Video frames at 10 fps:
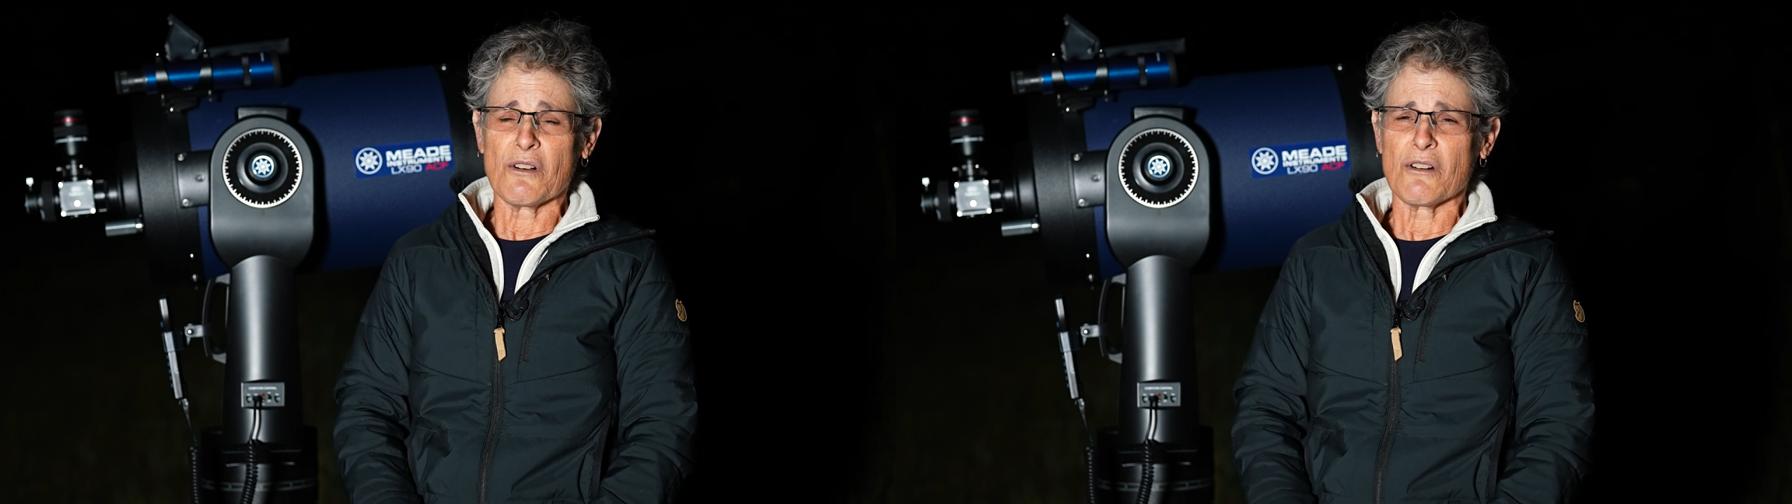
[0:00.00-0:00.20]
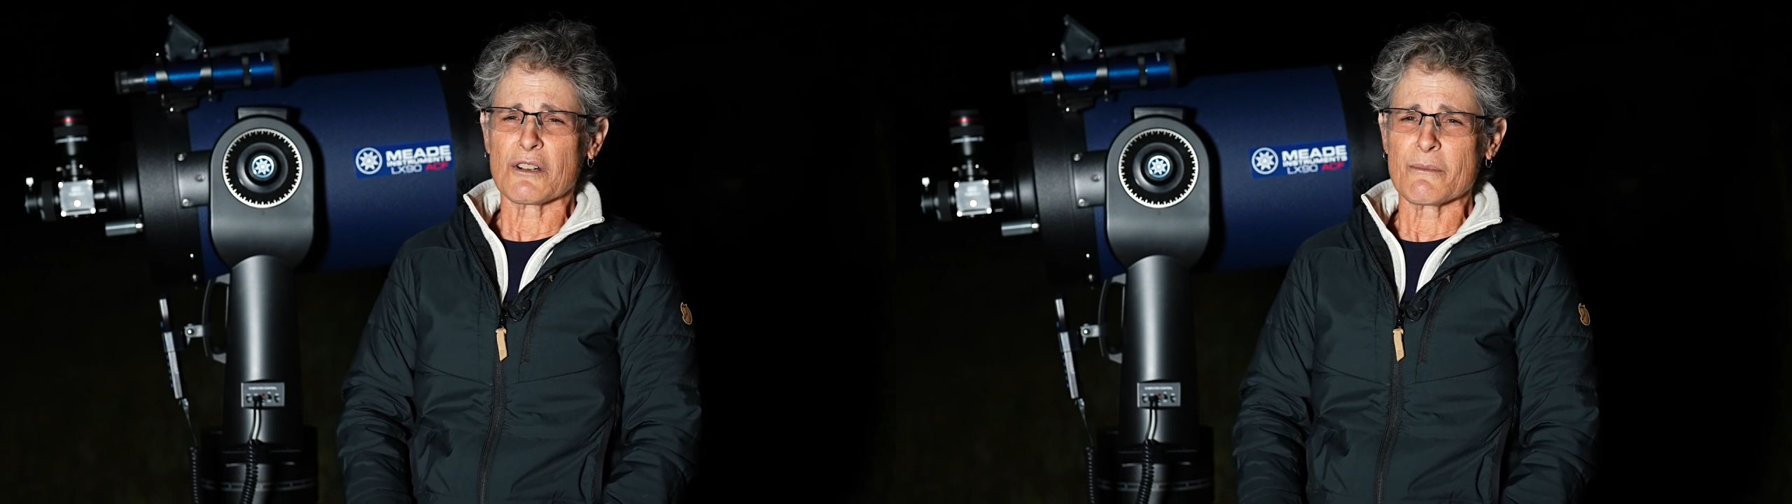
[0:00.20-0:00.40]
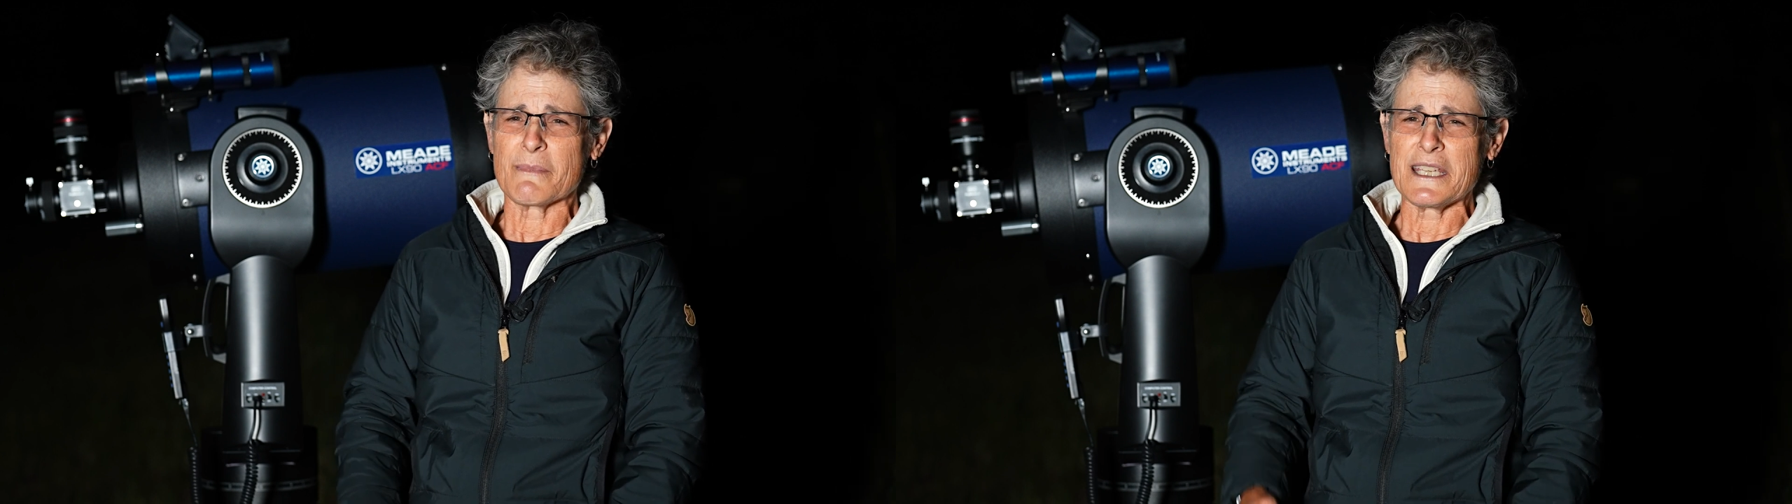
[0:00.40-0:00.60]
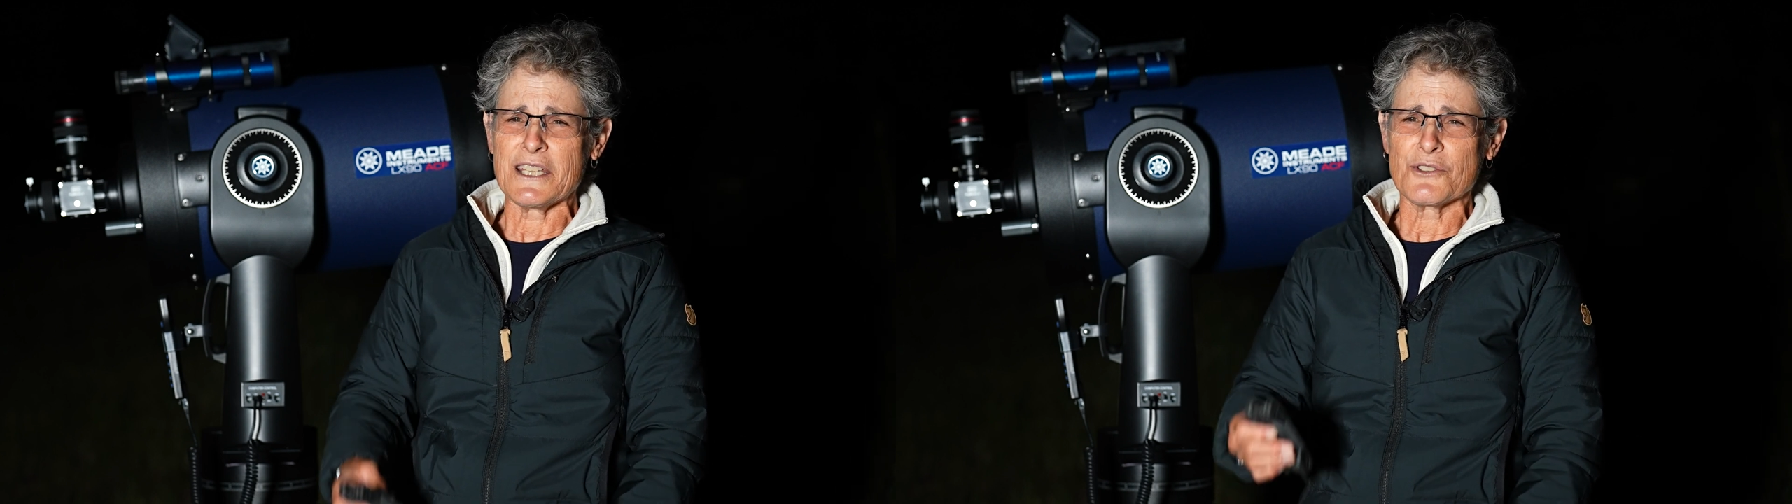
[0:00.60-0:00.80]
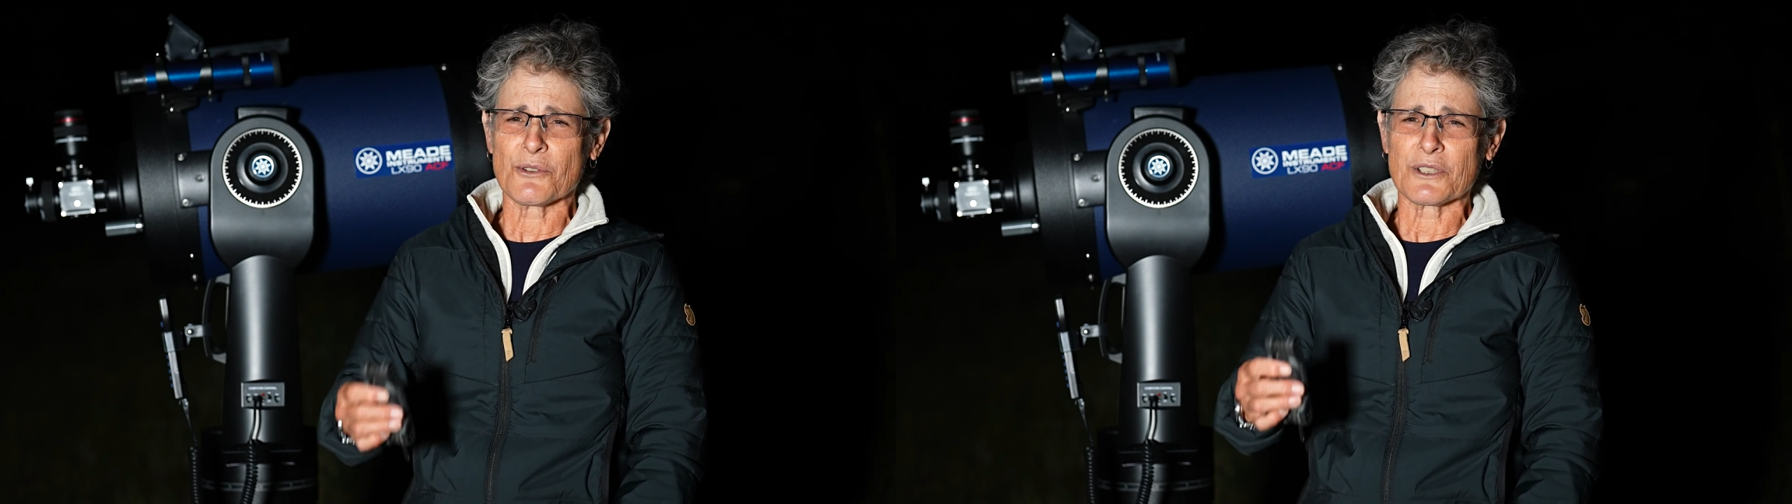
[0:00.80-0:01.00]
On a
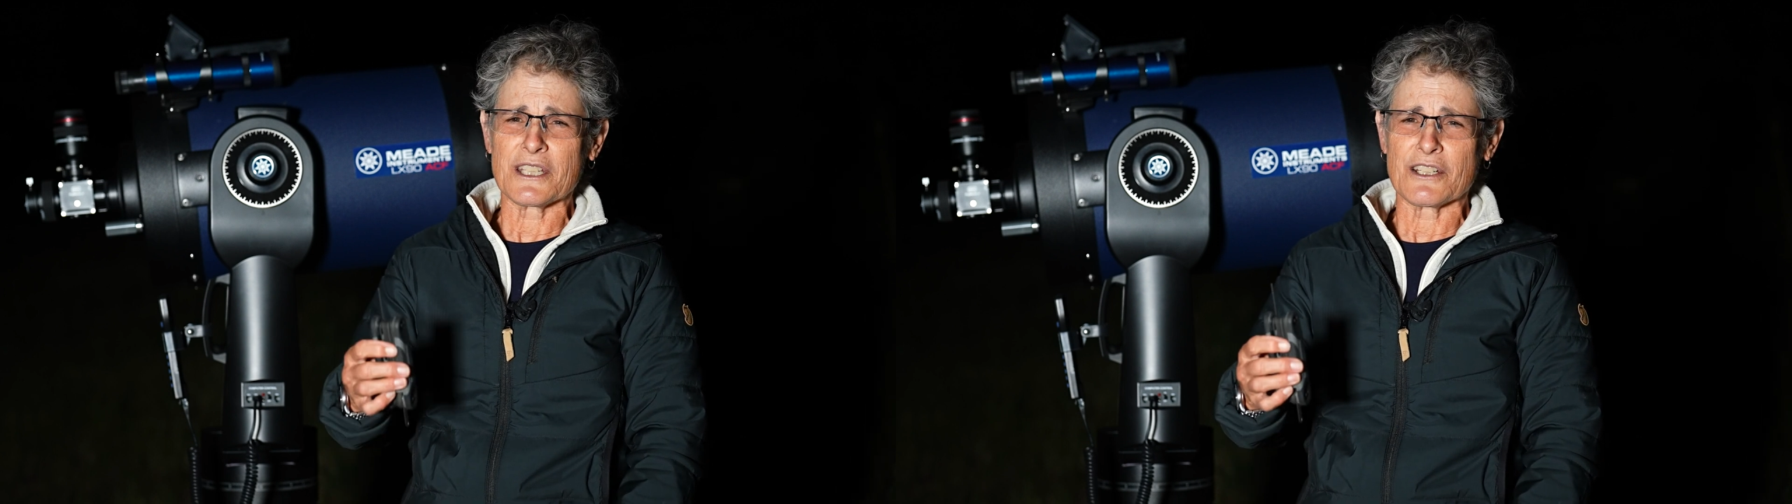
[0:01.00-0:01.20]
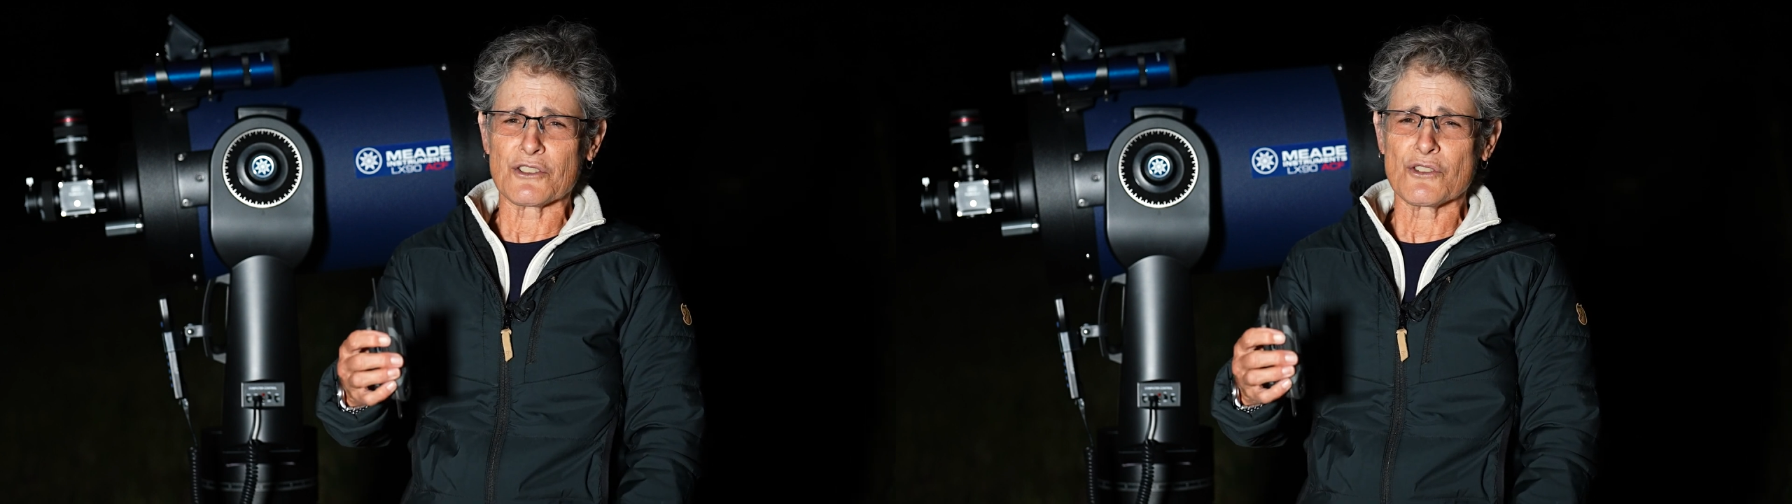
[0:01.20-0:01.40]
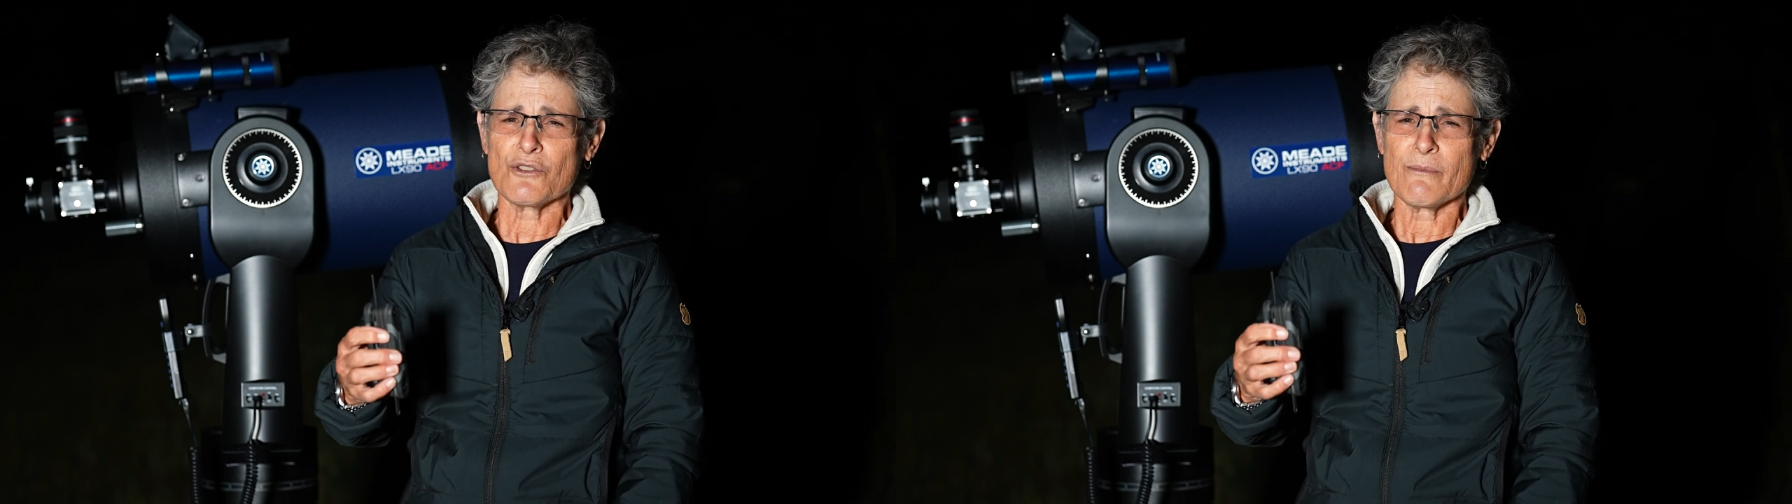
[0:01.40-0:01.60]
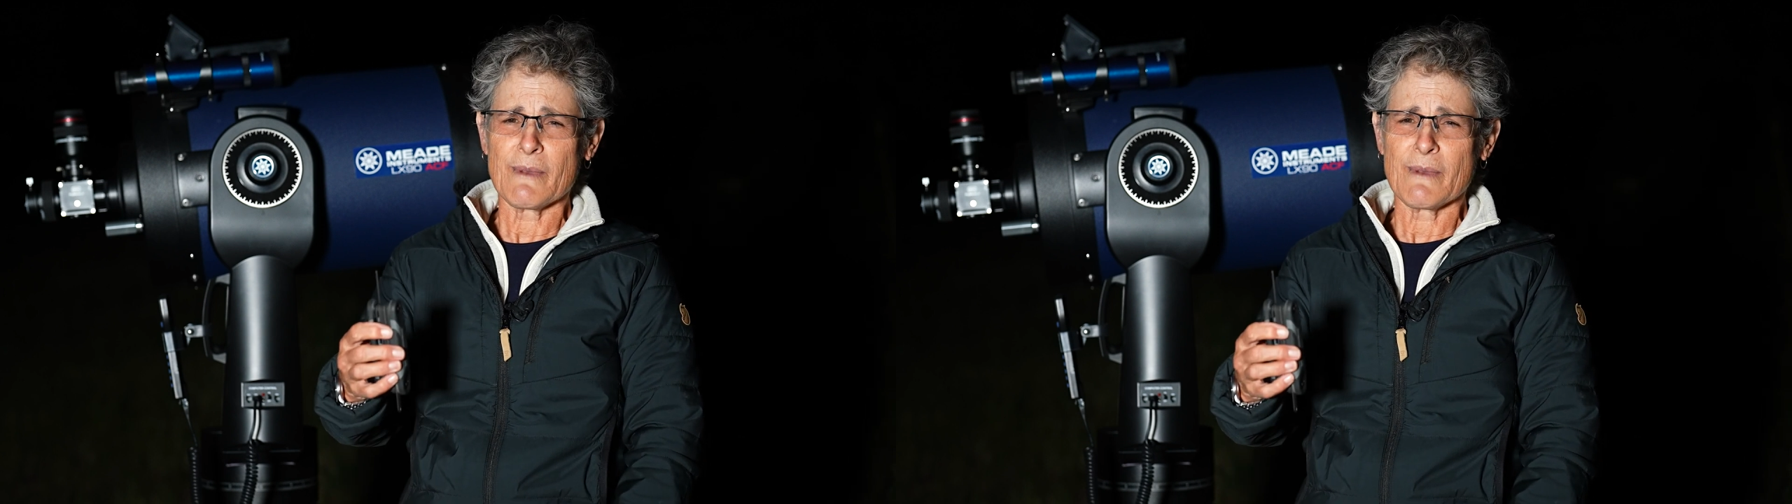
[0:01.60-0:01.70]
Meade, you'll need a 2